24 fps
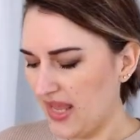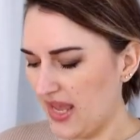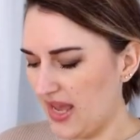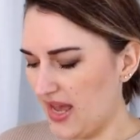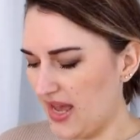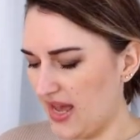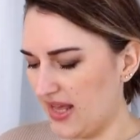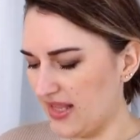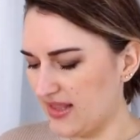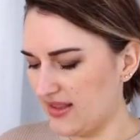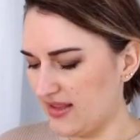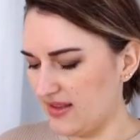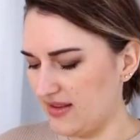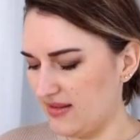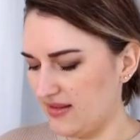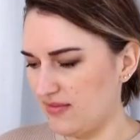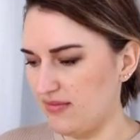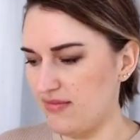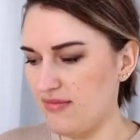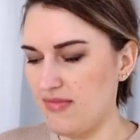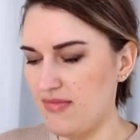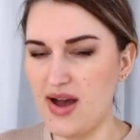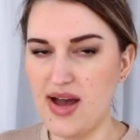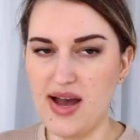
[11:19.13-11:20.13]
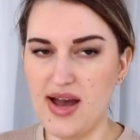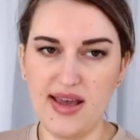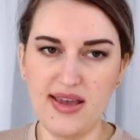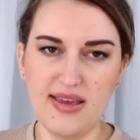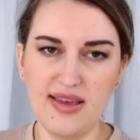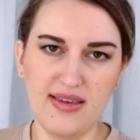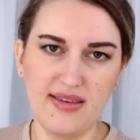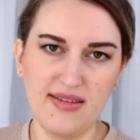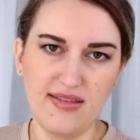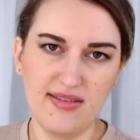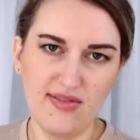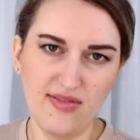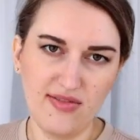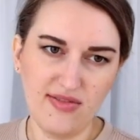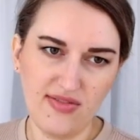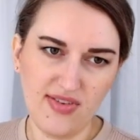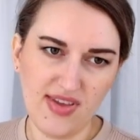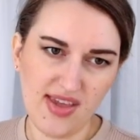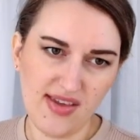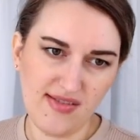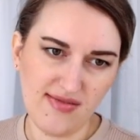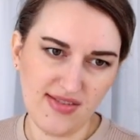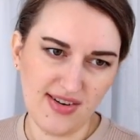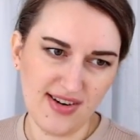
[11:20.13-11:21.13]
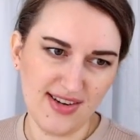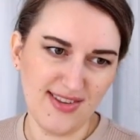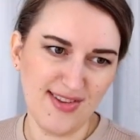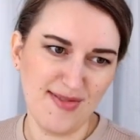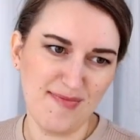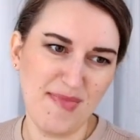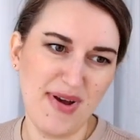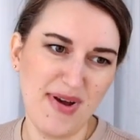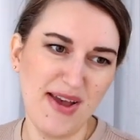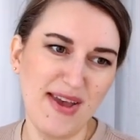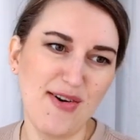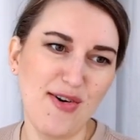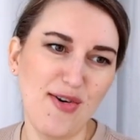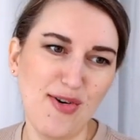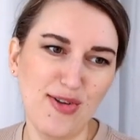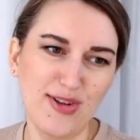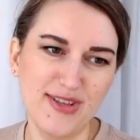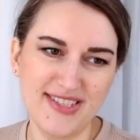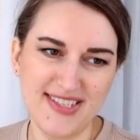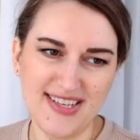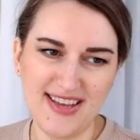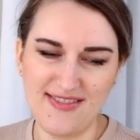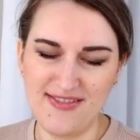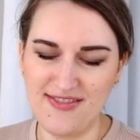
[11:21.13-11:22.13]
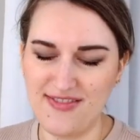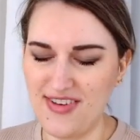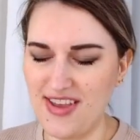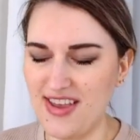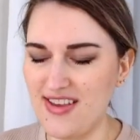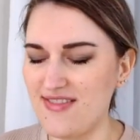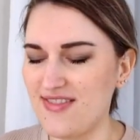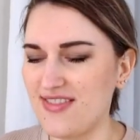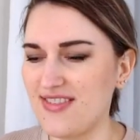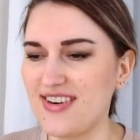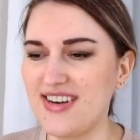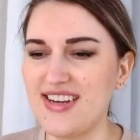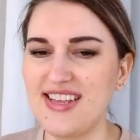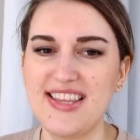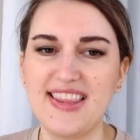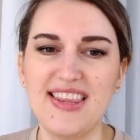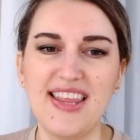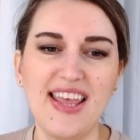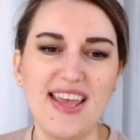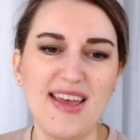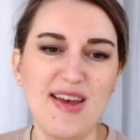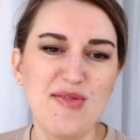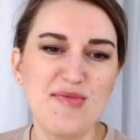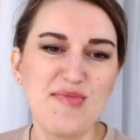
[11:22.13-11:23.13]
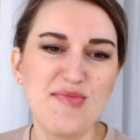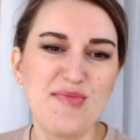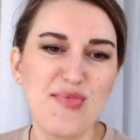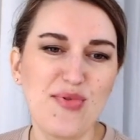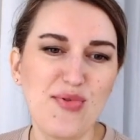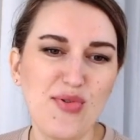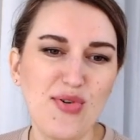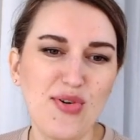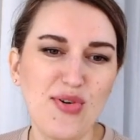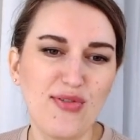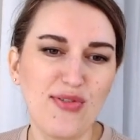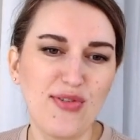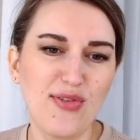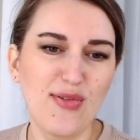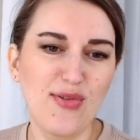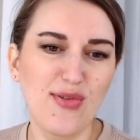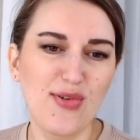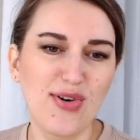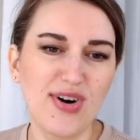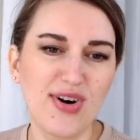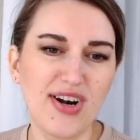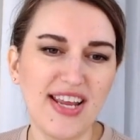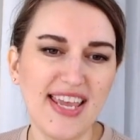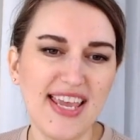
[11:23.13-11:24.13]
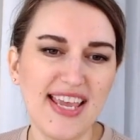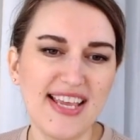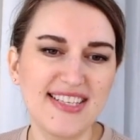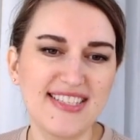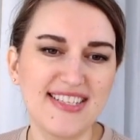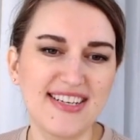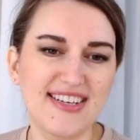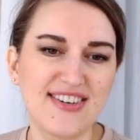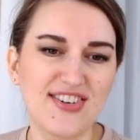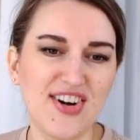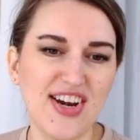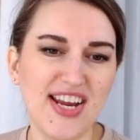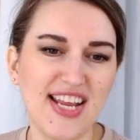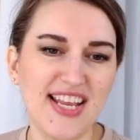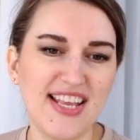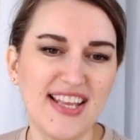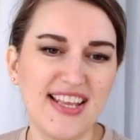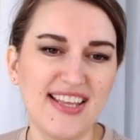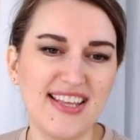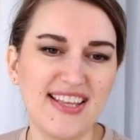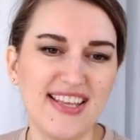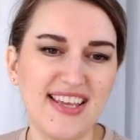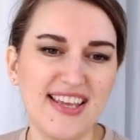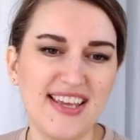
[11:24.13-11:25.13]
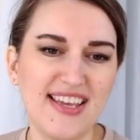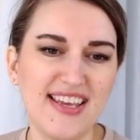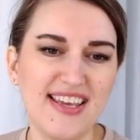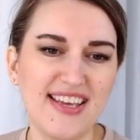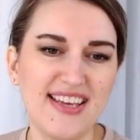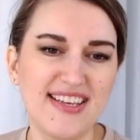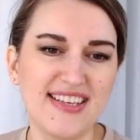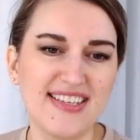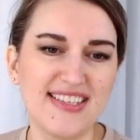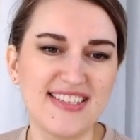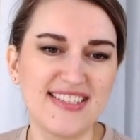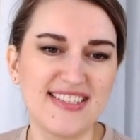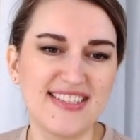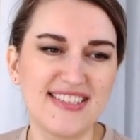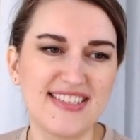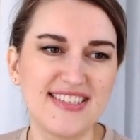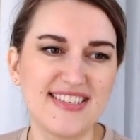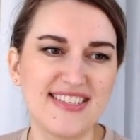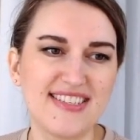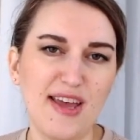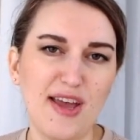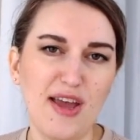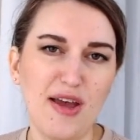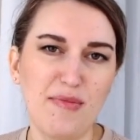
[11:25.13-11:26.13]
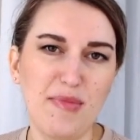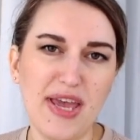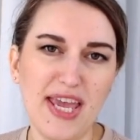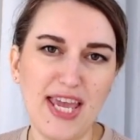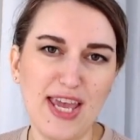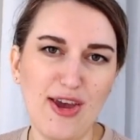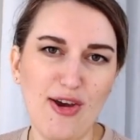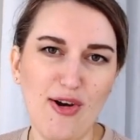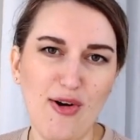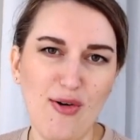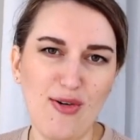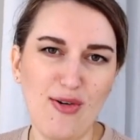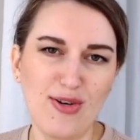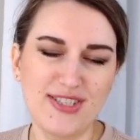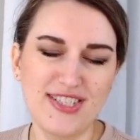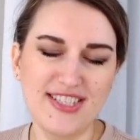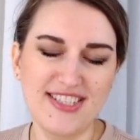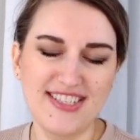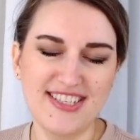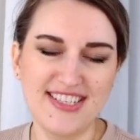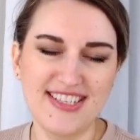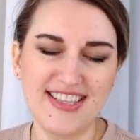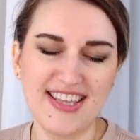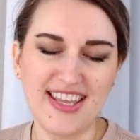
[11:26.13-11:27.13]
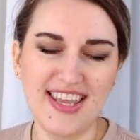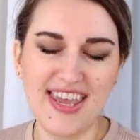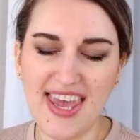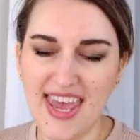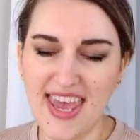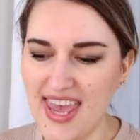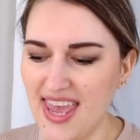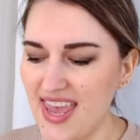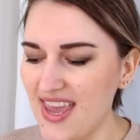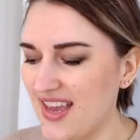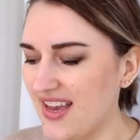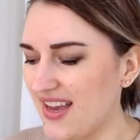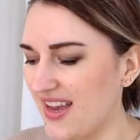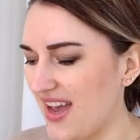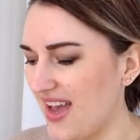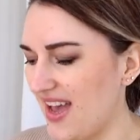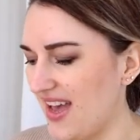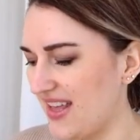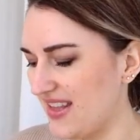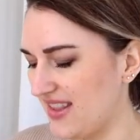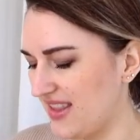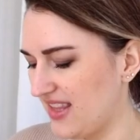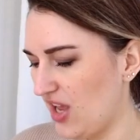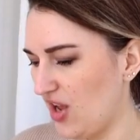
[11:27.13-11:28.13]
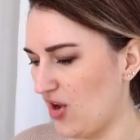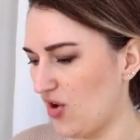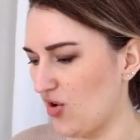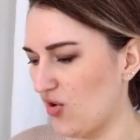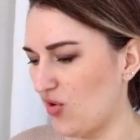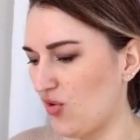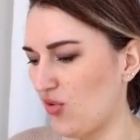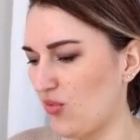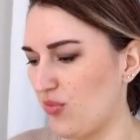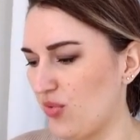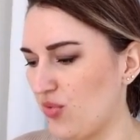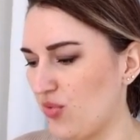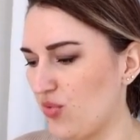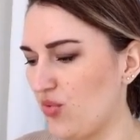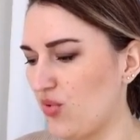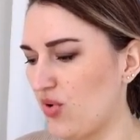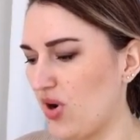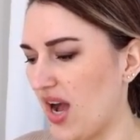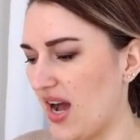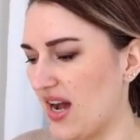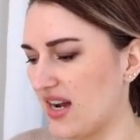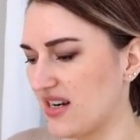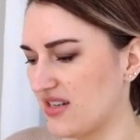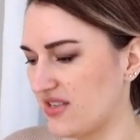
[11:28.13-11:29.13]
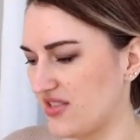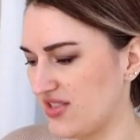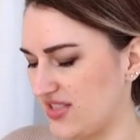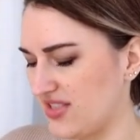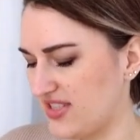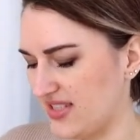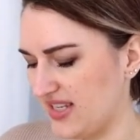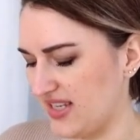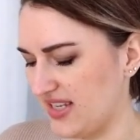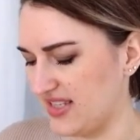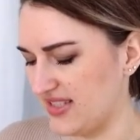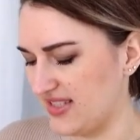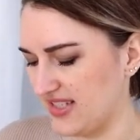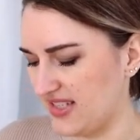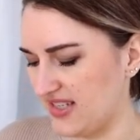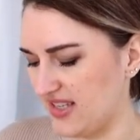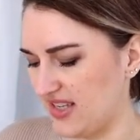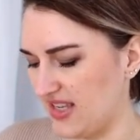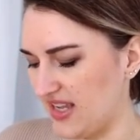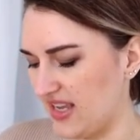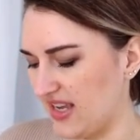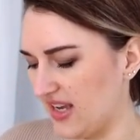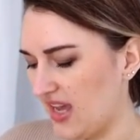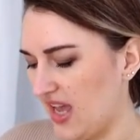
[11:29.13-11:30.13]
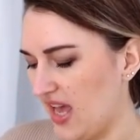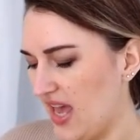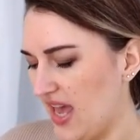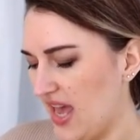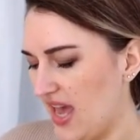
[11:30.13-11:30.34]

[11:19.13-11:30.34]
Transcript: And my all-time favorite book for cake decorating is Maggie Austin Cake and her book Artistry Technique.